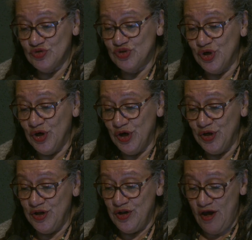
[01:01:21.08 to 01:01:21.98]

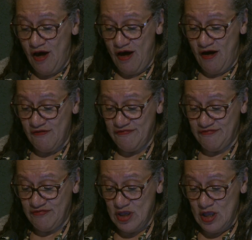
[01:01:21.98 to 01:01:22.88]
turn of
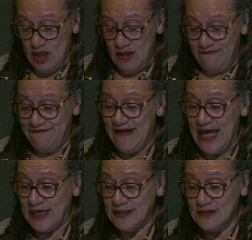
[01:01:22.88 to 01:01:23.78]

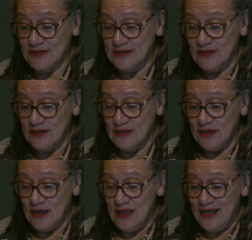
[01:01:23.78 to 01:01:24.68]
facts
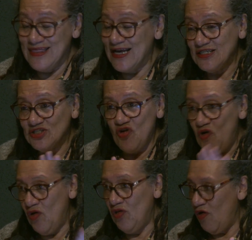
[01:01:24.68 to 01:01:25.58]
that is
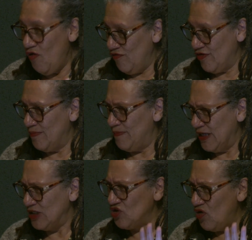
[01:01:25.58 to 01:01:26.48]
all over the
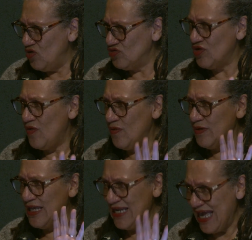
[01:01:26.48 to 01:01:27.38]
place, also
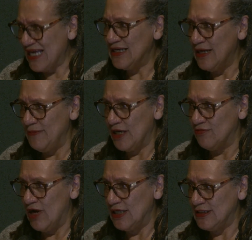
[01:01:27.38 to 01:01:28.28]
in academic
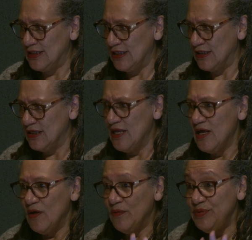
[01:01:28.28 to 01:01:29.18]
writing.
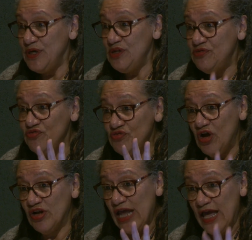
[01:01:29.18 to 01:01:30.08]
We do
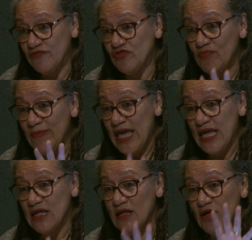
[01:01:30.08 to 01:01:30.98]
not have to
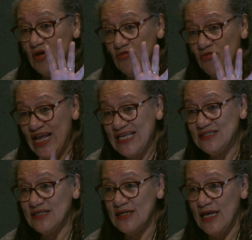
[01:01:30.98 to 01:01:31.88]
make
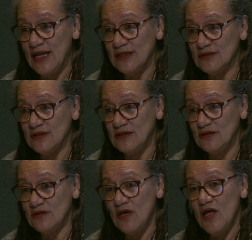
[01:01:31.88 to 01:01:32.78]
race
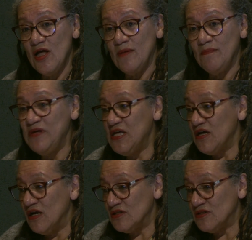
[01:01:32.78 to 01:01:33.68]
analysis
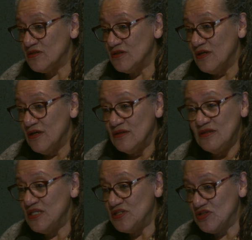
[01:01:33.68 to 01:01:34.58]
because
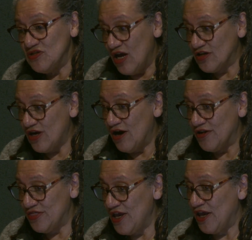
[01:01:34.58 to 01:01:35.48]
this is not our
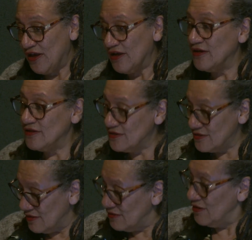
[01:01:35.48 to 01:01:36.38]
thing,
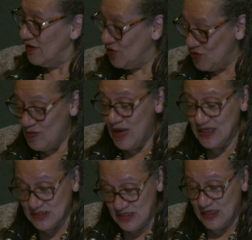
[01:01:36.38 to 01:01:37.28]
it's a
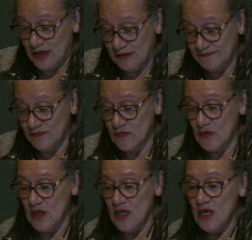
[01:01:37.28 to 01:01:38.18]
US thing.
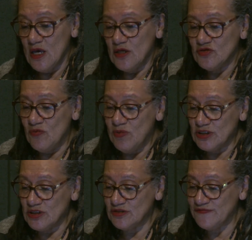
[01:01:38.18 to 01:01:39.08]
So
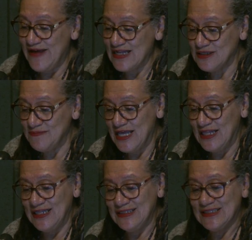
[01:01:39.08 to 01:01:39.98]
what does
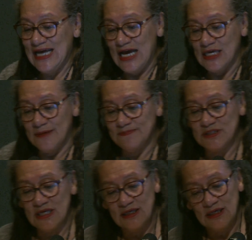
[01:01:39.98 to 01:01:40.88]
Fatima El-Tayeb
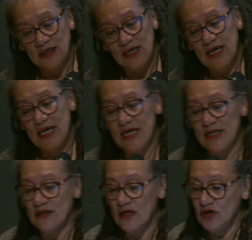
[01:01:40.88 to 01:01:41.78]
say
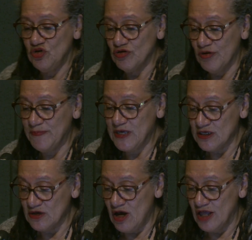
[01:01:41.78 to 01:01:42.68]
in
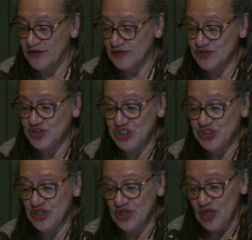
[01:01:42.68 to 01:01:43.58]
European Others?
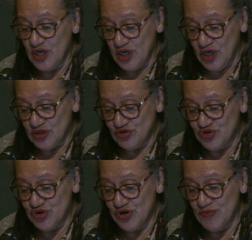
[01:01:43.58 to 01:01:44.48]
She's a
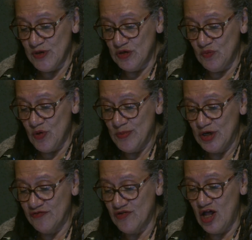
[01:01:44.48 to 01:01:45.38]
German
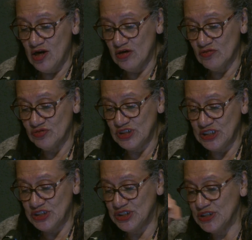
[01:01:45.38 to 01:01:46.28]
woman of color who
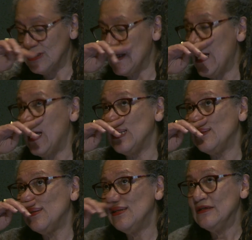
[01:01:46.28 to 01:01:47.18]
teaches
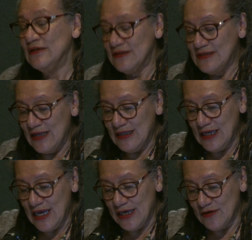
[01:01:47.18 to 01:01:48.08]
at San
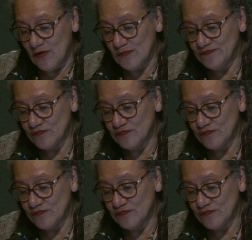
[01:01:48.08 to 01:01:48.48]
Diego.